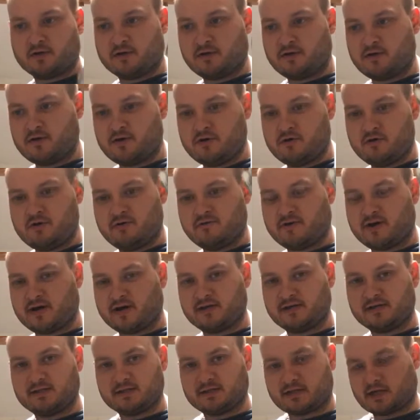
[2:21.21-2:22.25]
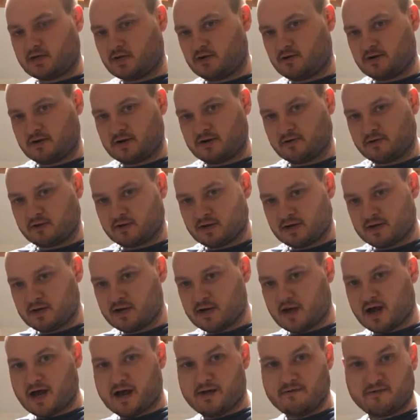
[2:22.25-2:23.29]
on a new device. So I've got
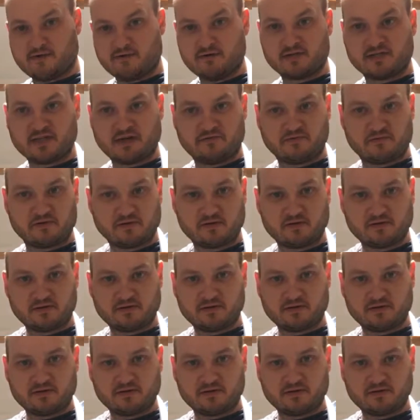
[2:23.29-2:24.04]
an iPhone 7.